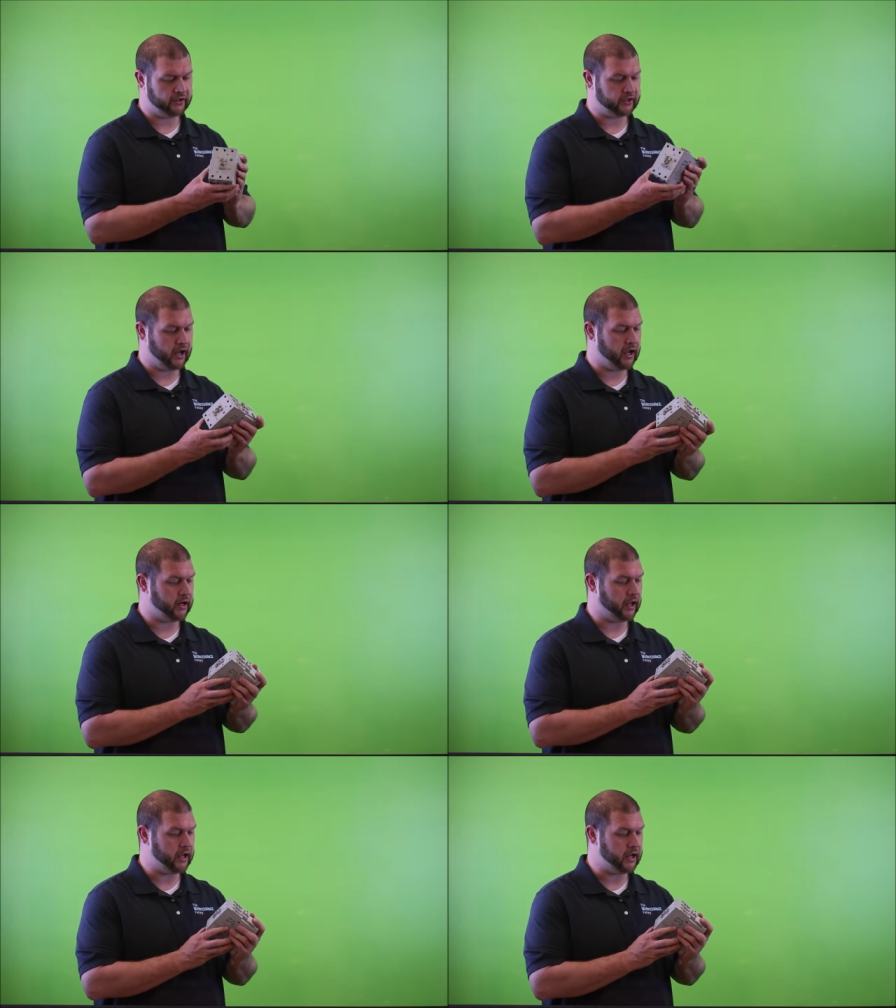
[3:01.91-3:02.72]
has
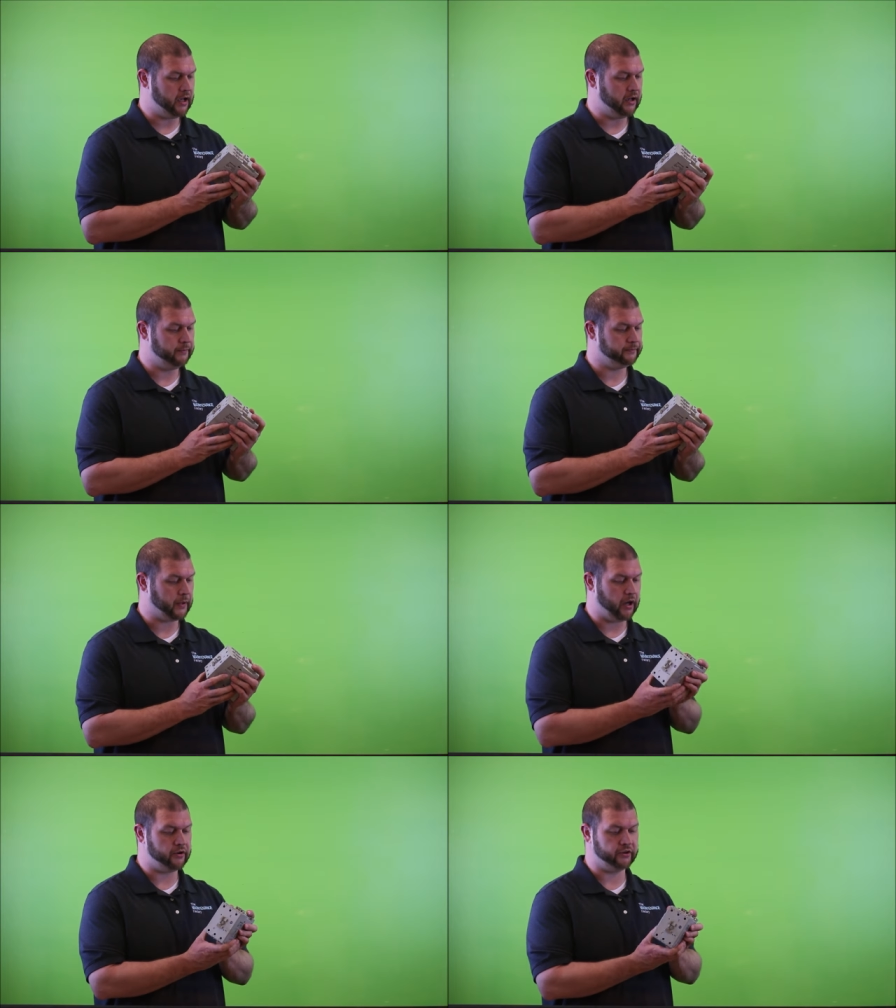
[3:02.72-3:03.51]
got a uh,
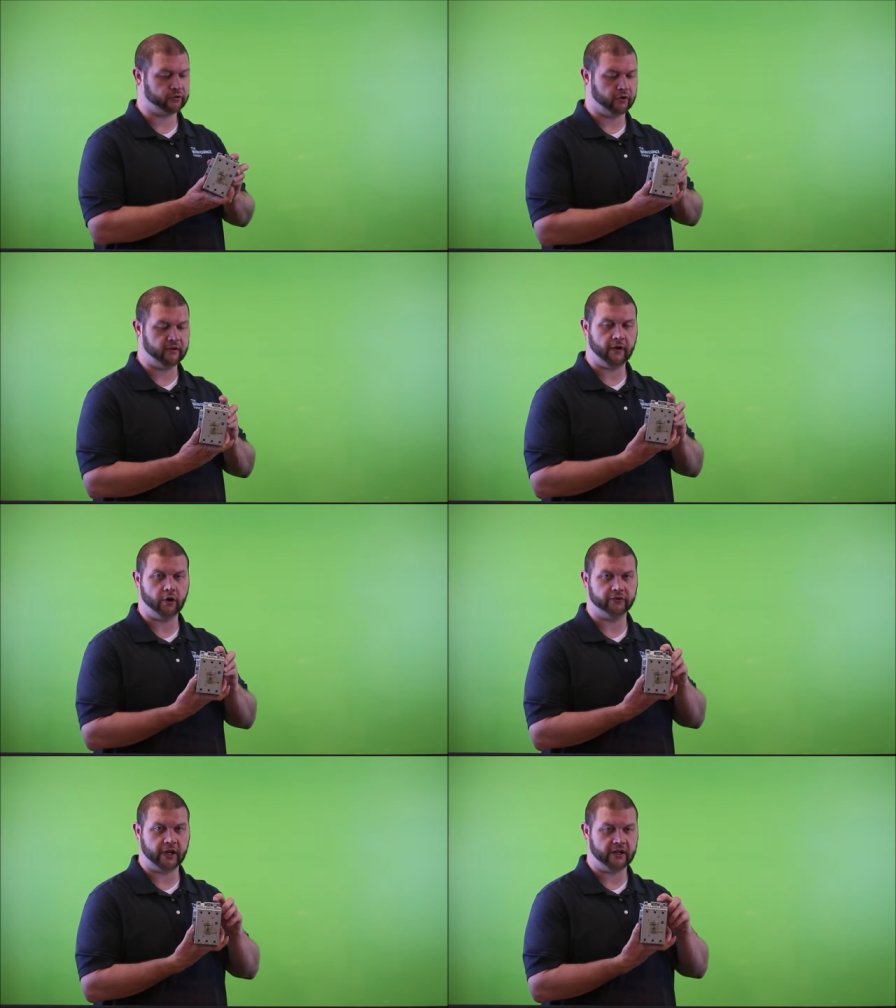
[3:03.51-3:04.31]
120
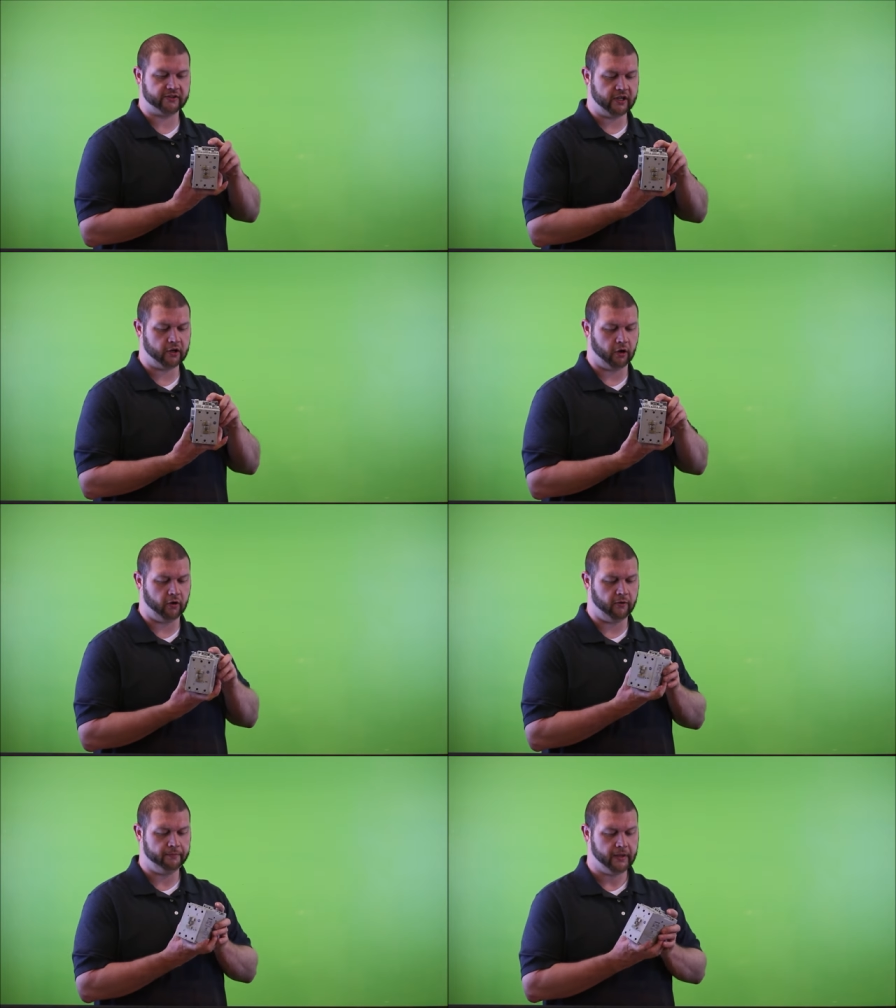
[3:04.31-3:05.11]
volts AC
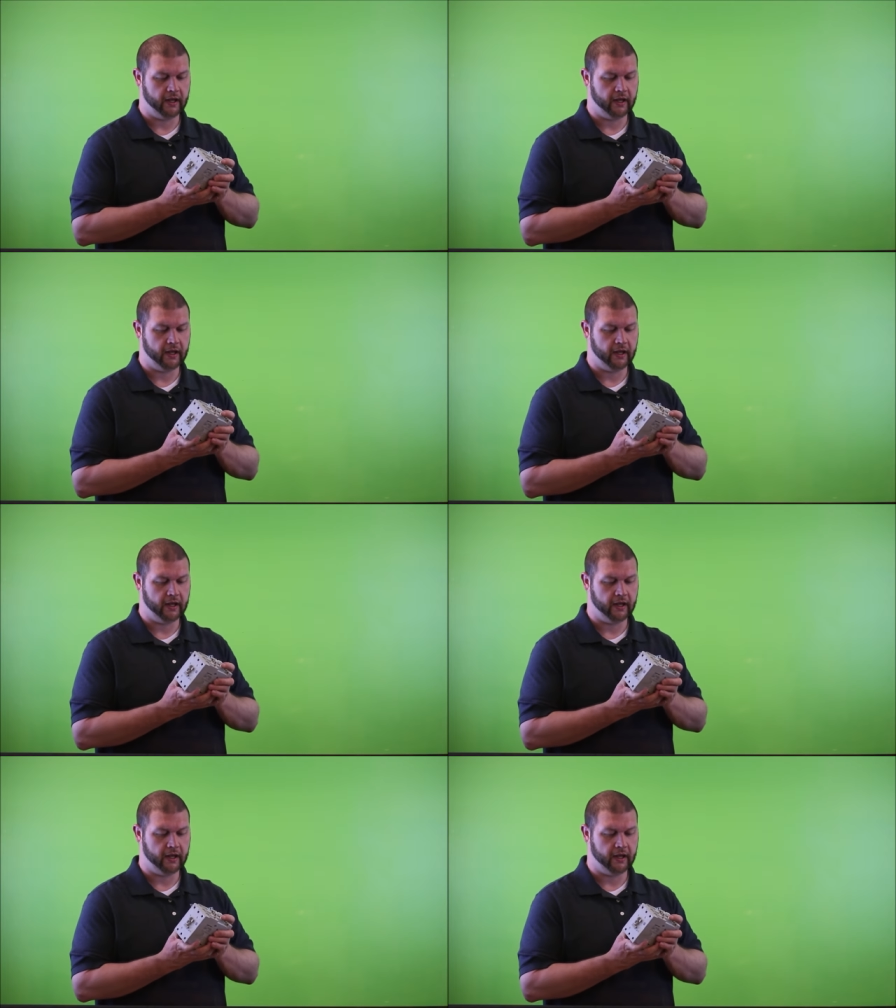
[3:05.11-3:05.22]
coil,